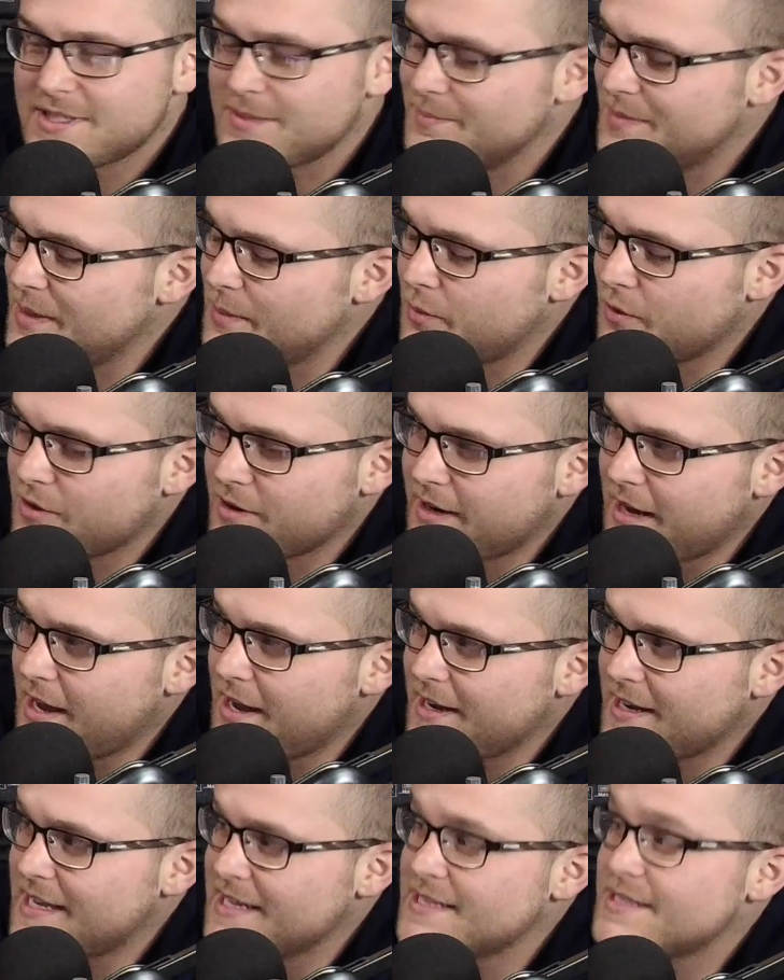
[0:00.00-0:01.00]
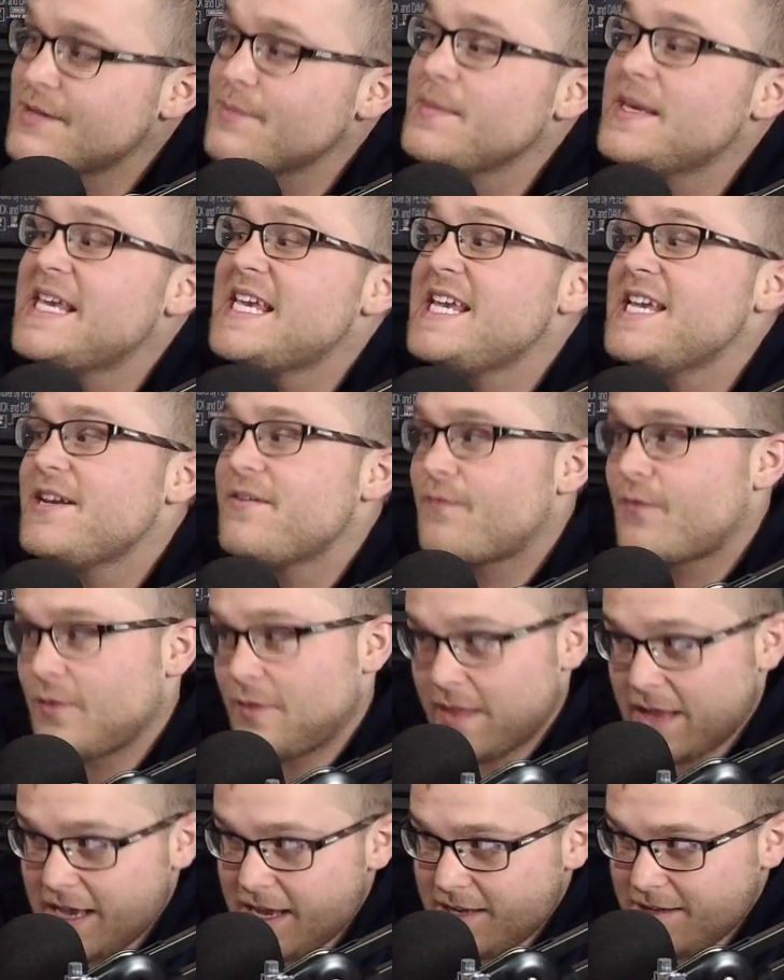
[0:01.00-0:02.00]
Some people are uh, getting some heat for
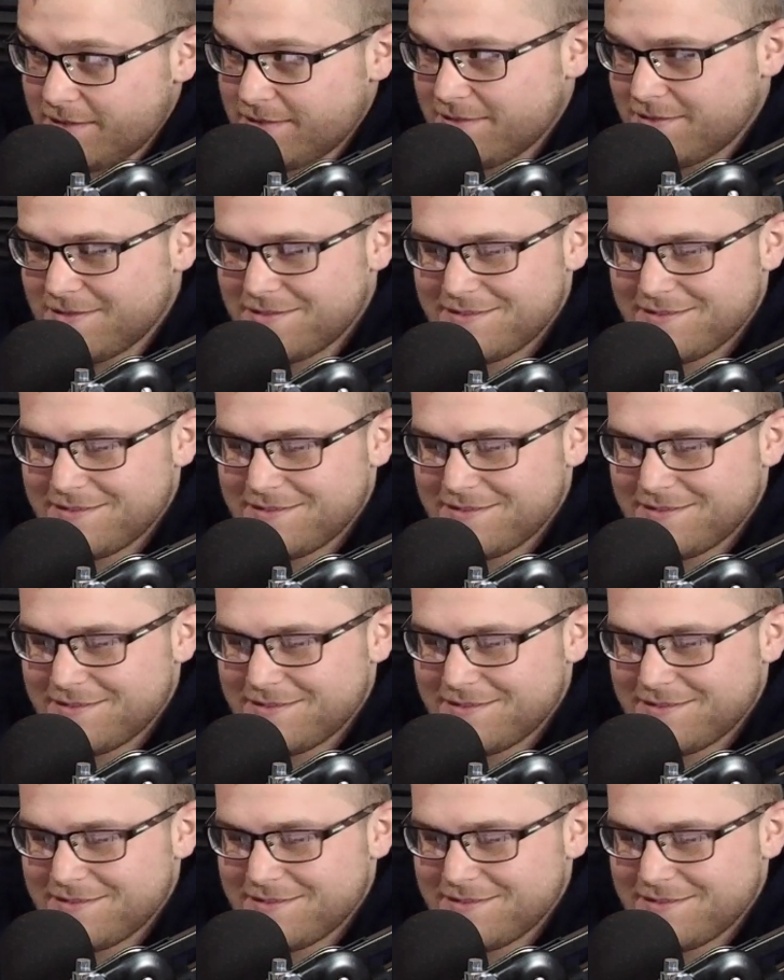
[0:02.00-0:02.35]
that.